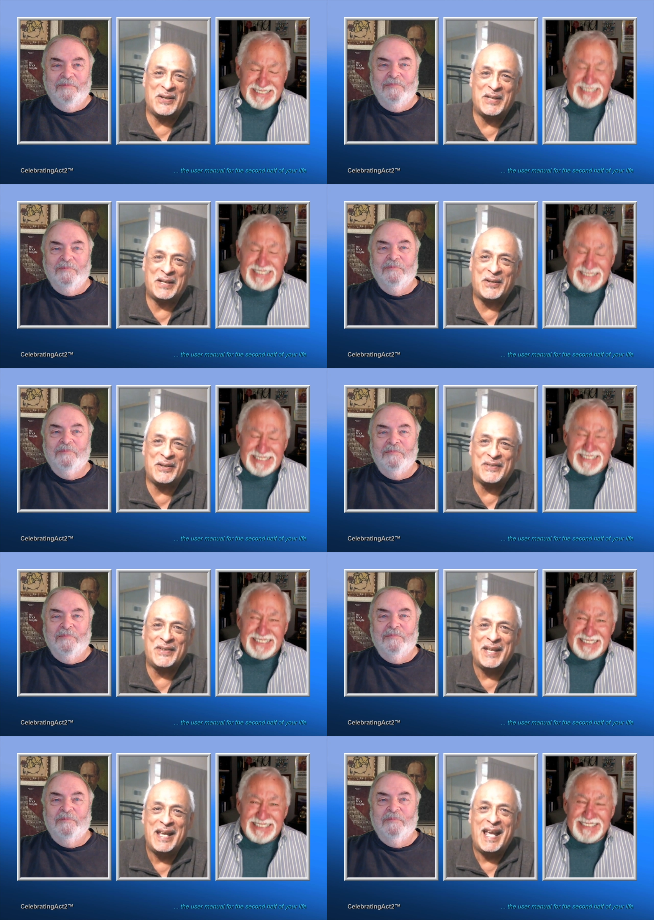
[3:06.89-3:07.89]
Speaker 1: Curtis.
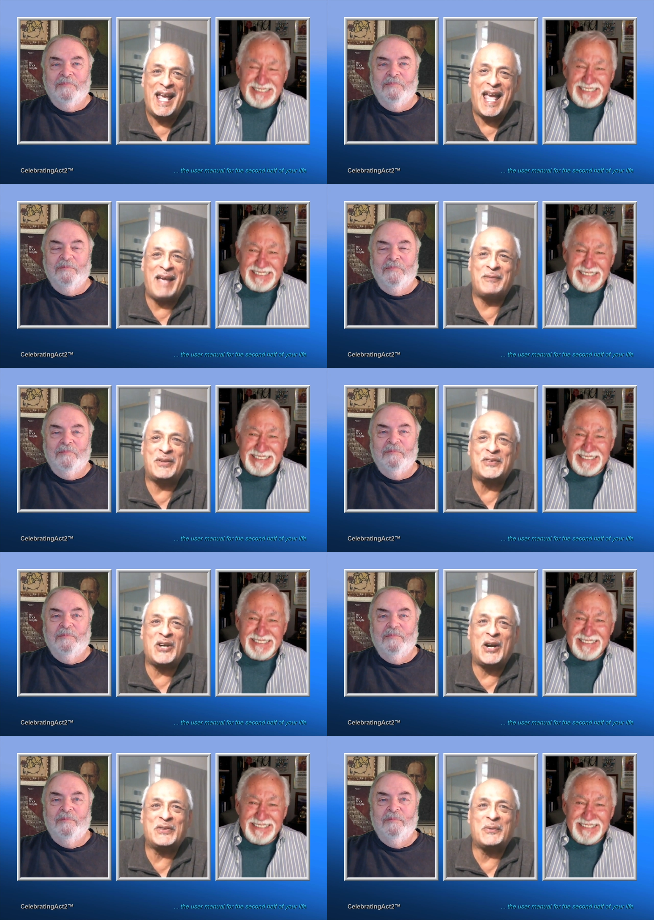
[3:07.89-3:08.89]
yeah. And to
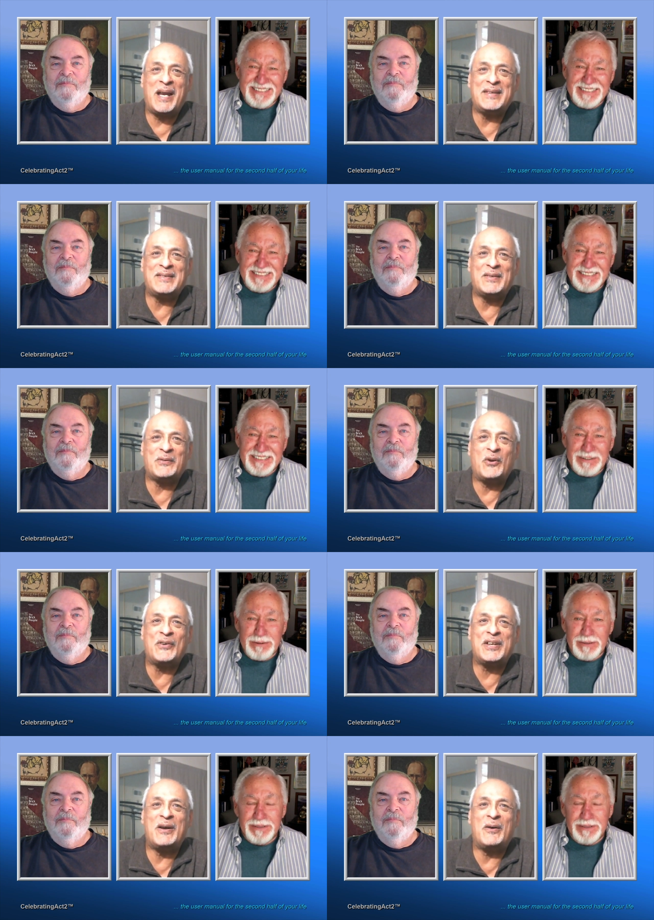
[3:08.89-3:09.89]
start the race, of course,
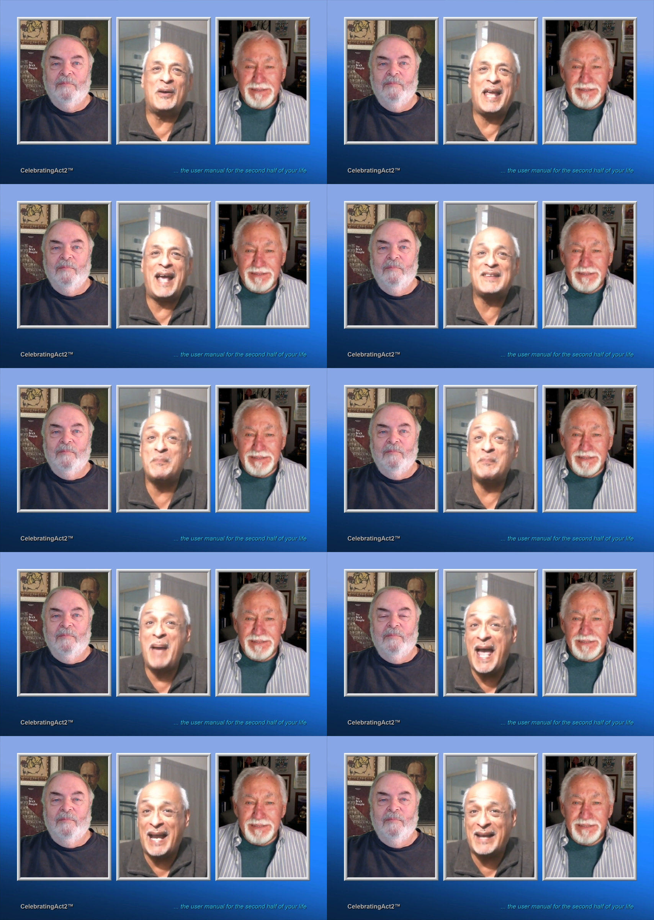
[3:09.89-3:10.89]
you know, he has
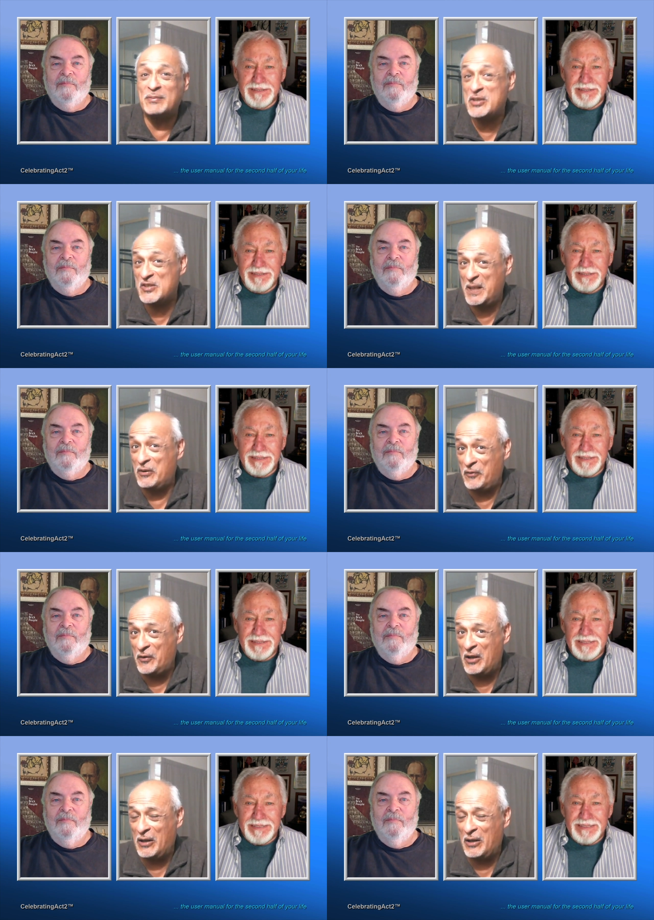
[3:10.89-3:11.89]
Max, which is Peter
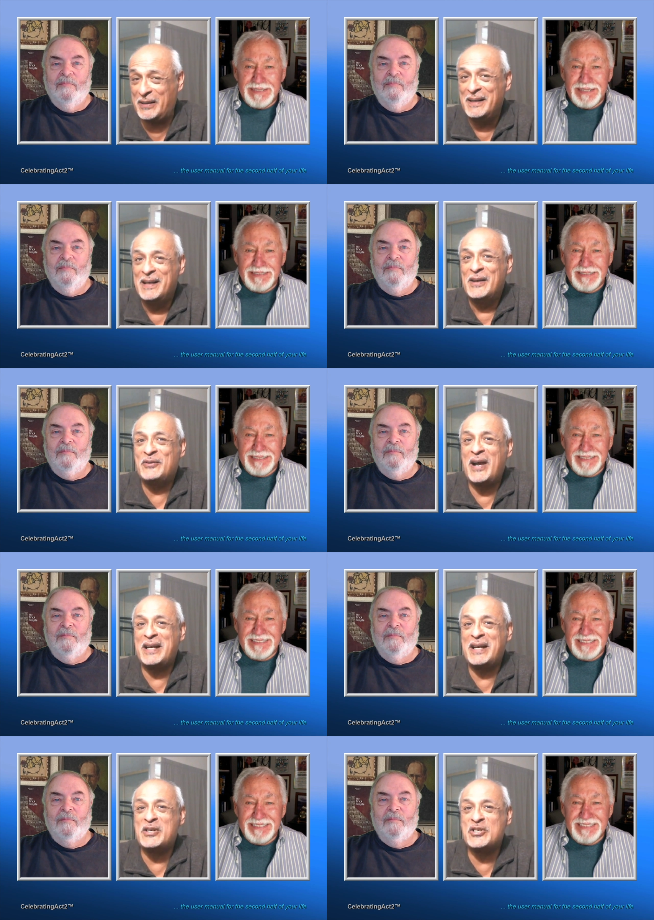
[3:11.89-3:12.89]
Falk, yeah. try to,
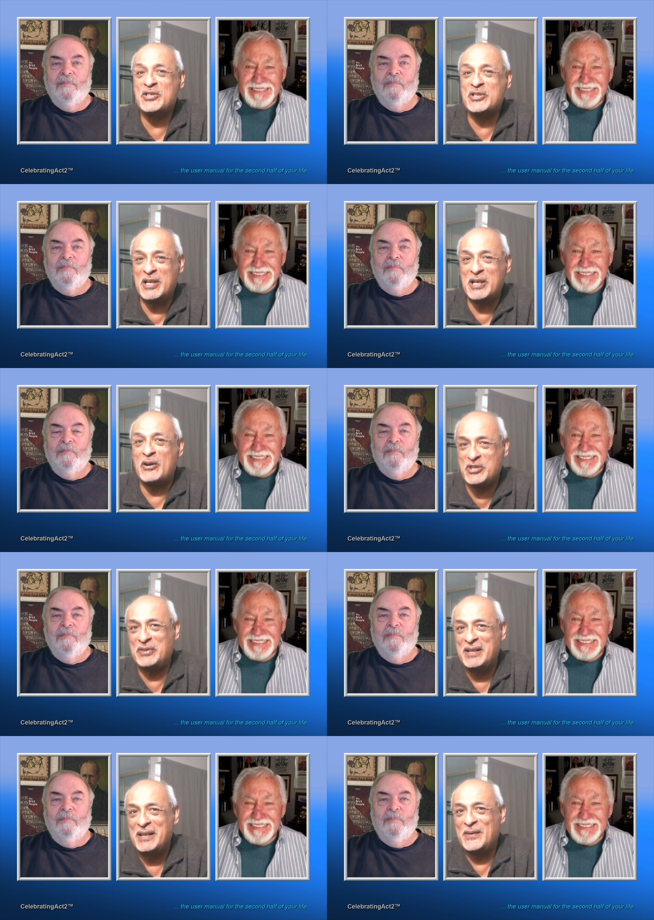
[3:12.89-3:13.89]
sh- you know, shoot
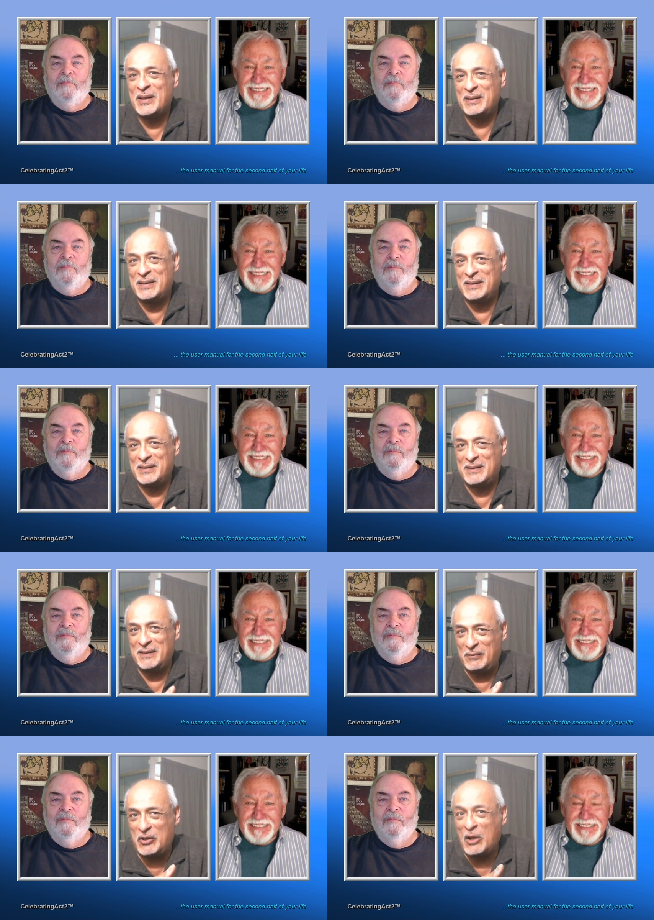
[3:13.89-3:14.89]
the
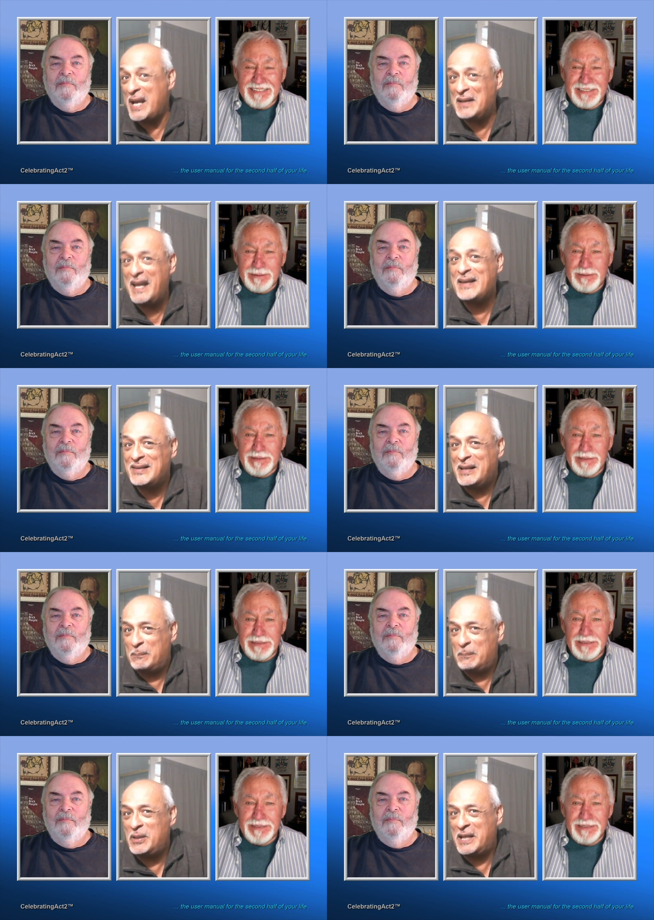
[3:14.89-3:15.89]
the great Leslie,
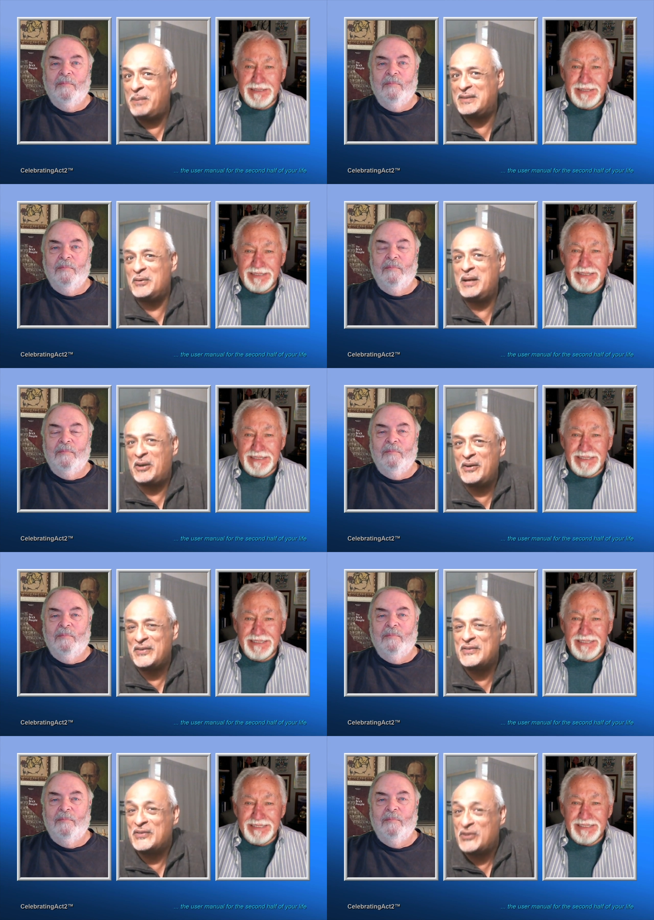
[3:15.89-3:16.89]
played by Tony
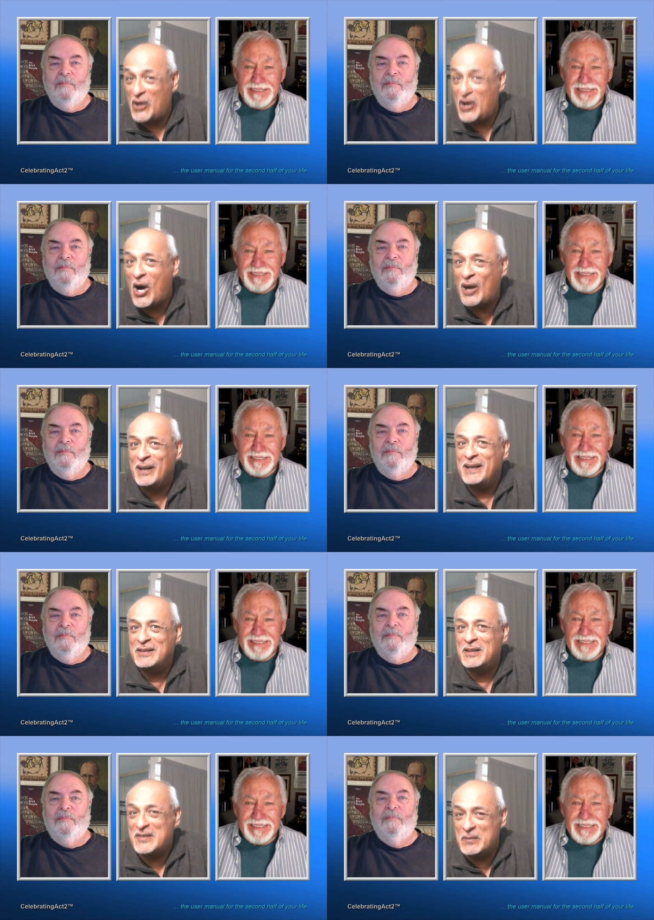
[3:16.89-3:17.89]
Curtis's car,
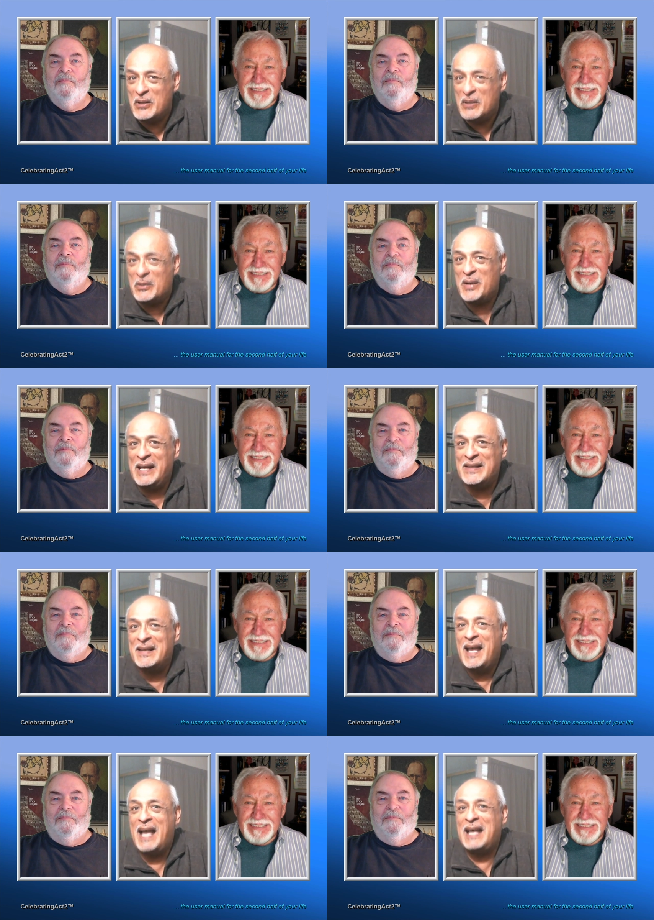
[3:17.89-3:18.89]
to smithereens,
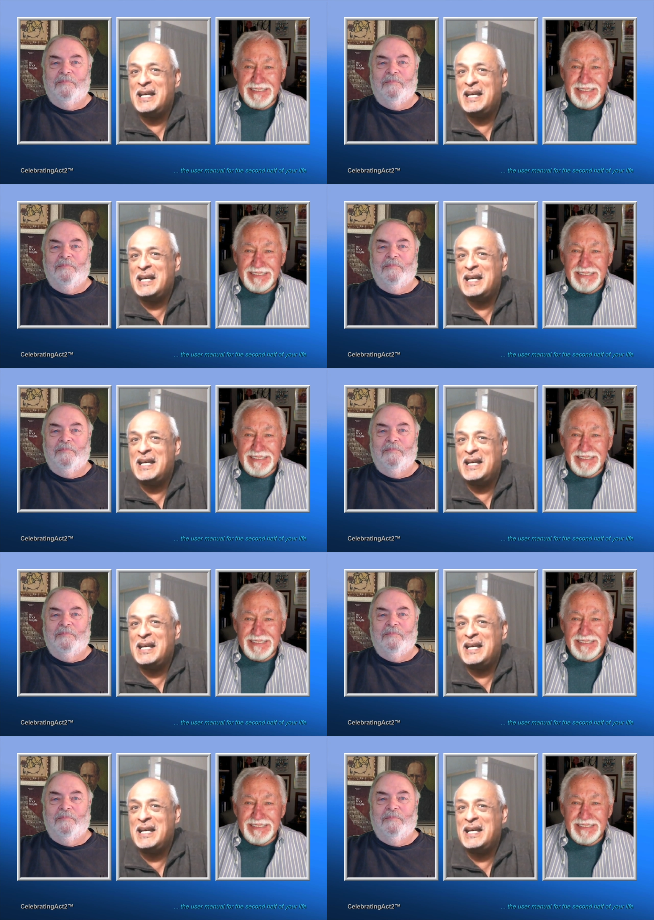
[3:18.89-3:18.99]
and he